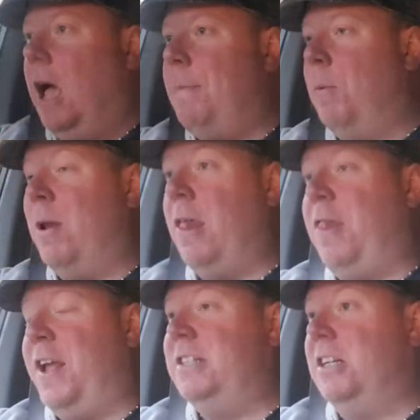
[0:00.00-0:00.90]
But one of
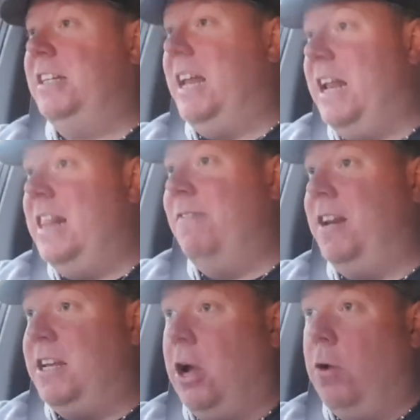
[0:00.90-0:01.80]
the things I said in the
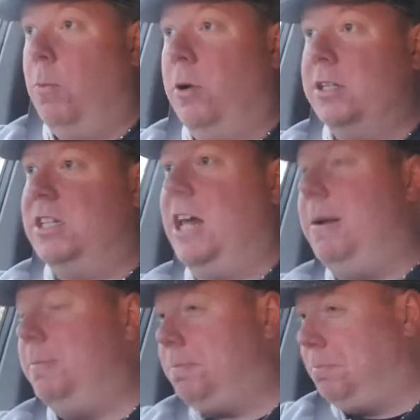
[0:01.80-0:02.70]
video was that